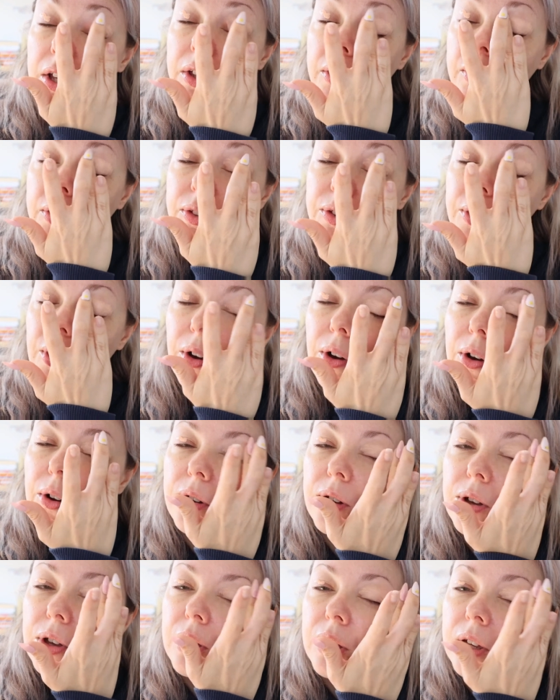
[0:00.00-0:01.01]

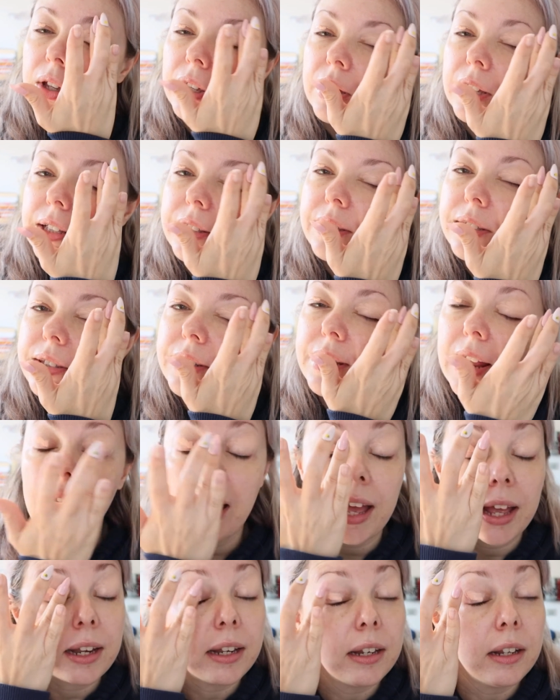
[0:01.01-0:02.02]
so it's
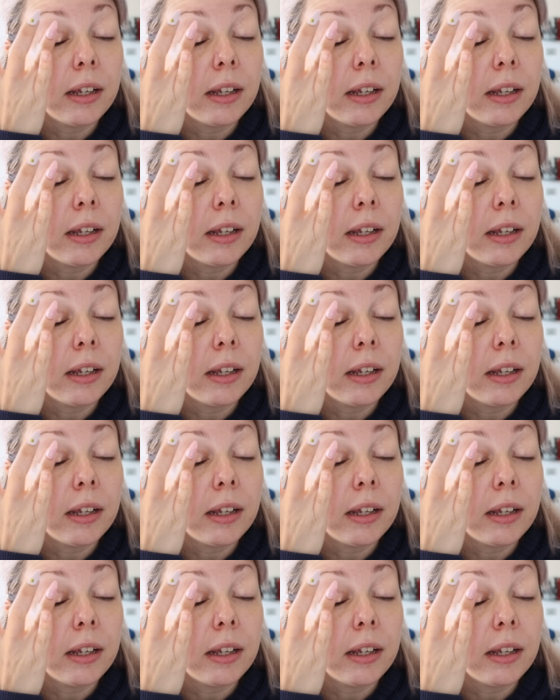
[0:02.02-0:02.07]
done,